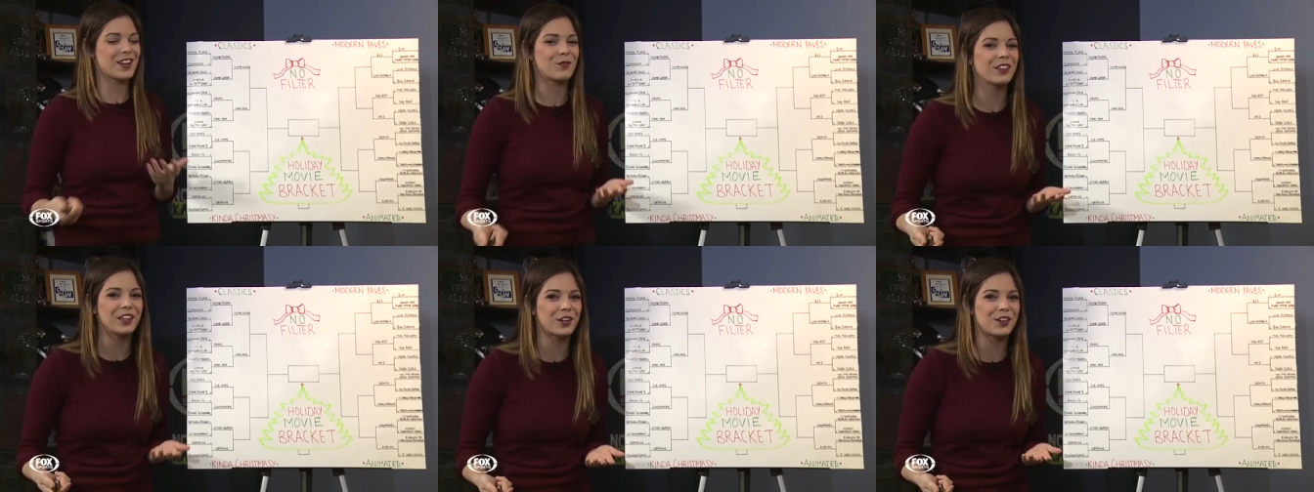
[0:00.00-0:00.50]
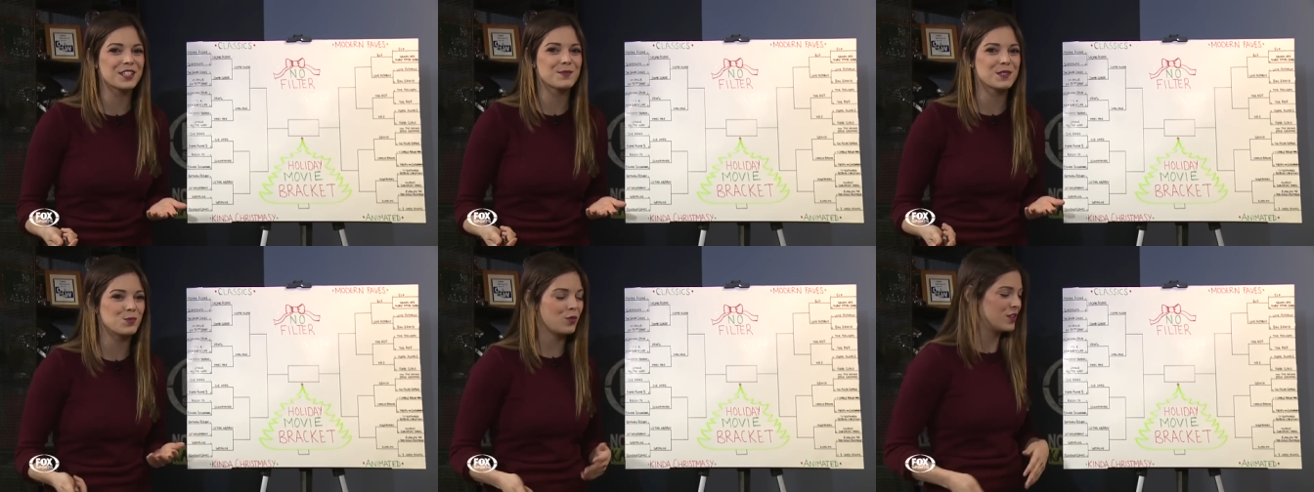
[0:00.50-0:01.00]
not really a
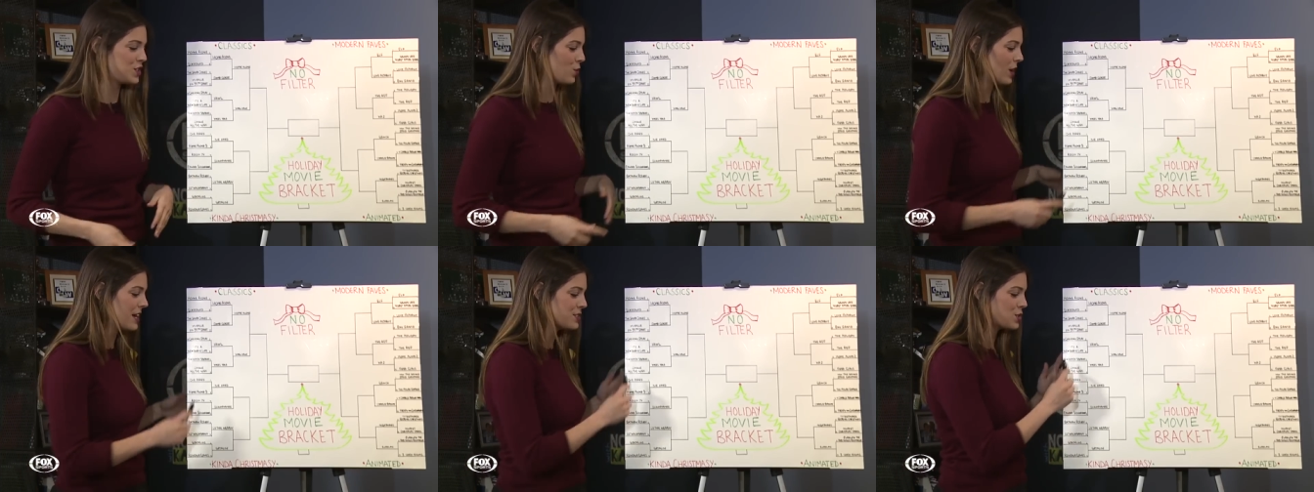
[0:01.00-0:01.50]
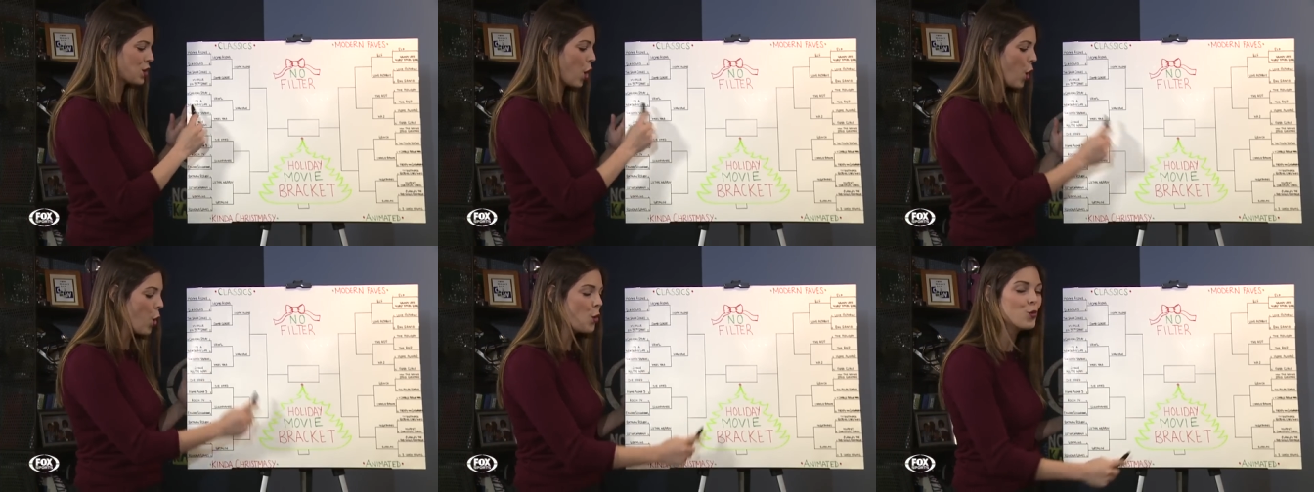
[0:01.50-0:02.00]
Christmas movie, so it has its
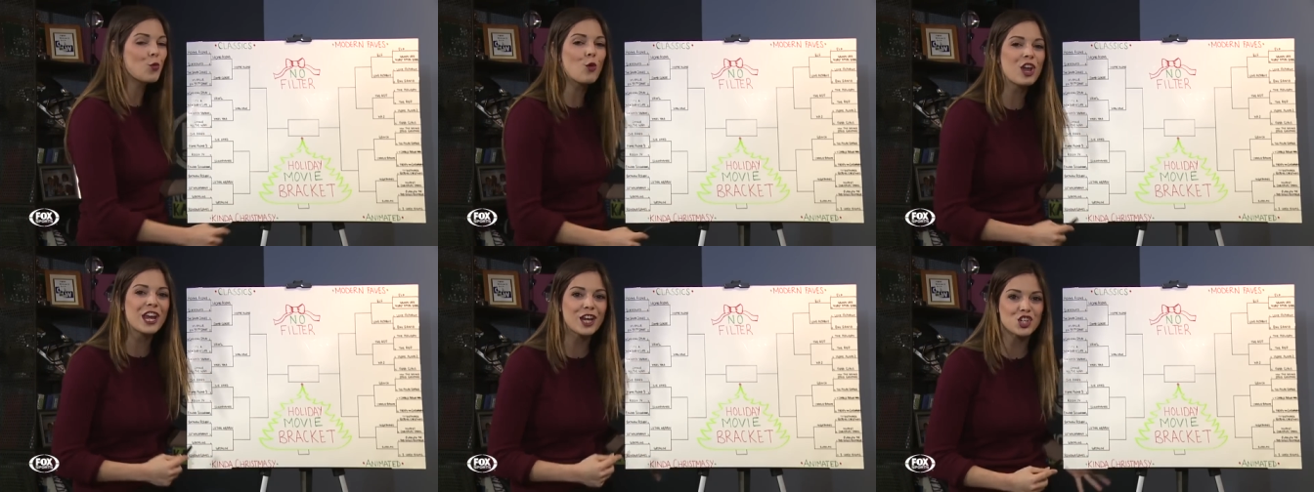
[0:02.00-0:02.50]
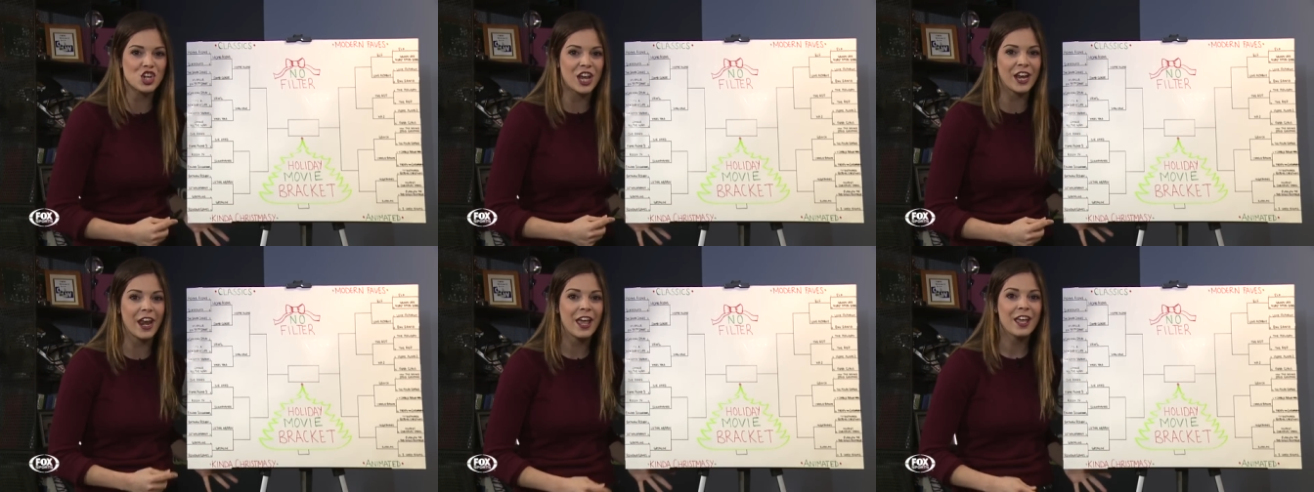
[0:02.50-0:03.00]
own
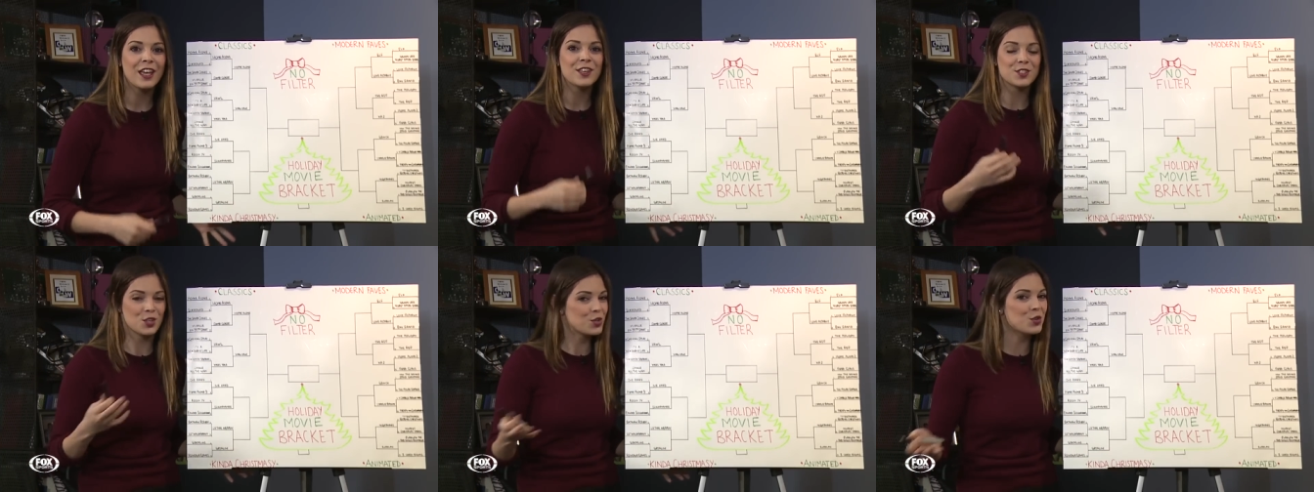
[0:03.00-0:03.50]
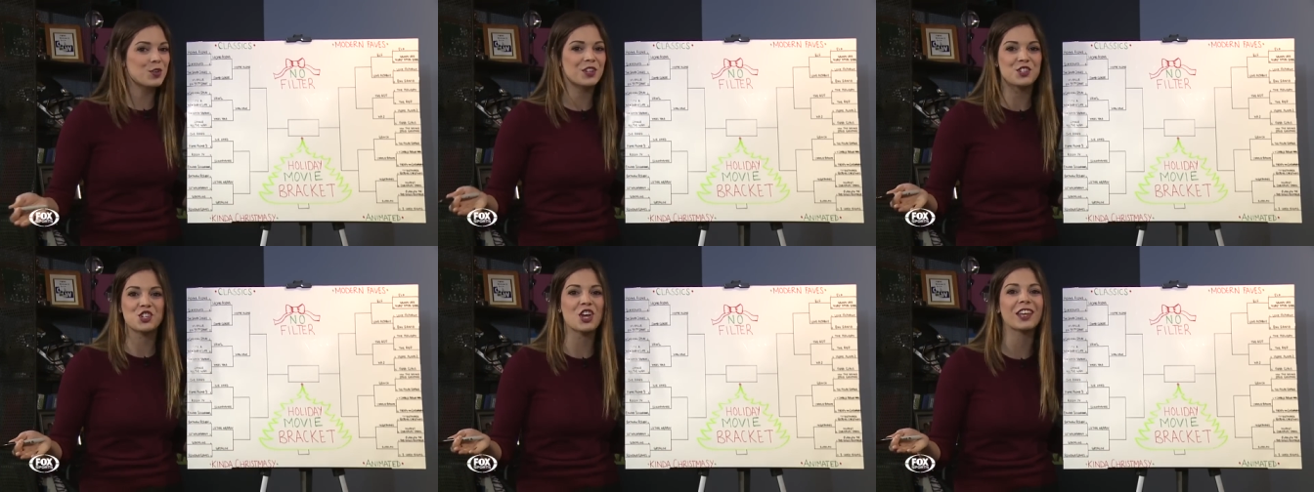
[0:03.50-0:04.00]
region, so you
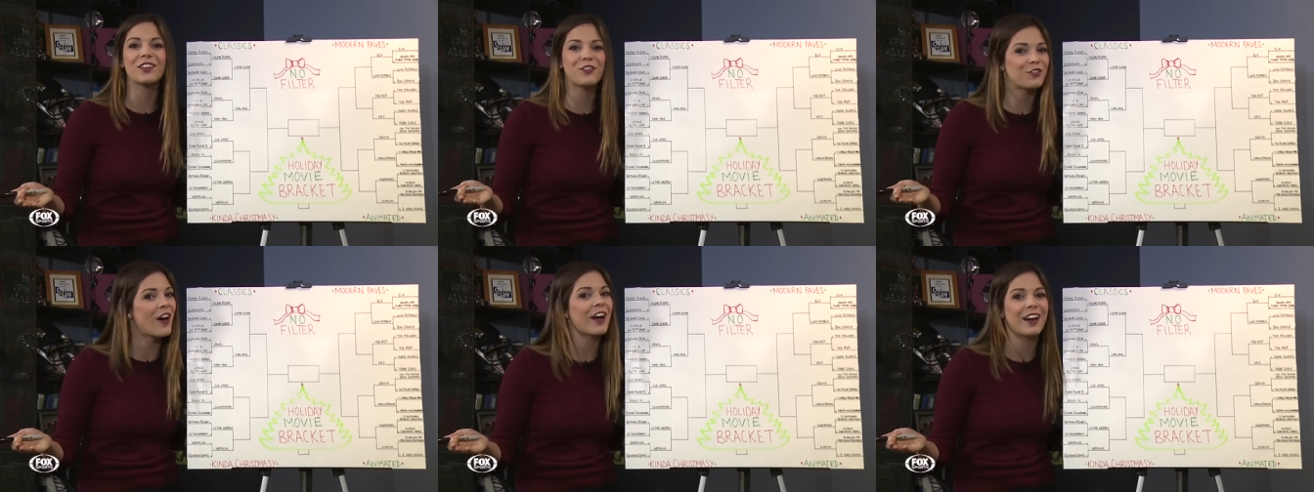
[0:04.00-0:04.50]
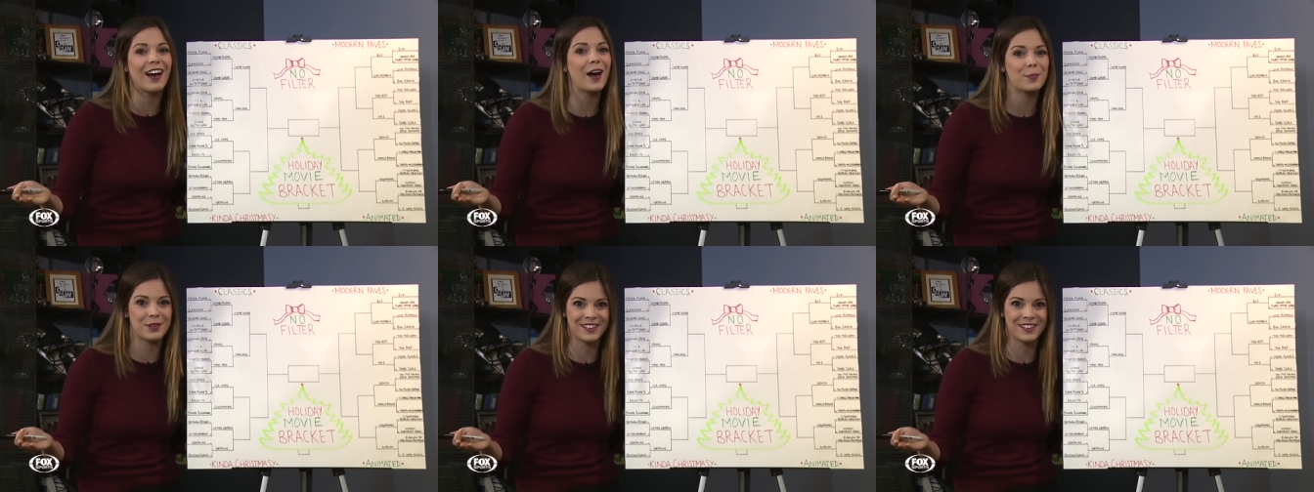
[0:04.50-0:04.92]
can shut the fuck up.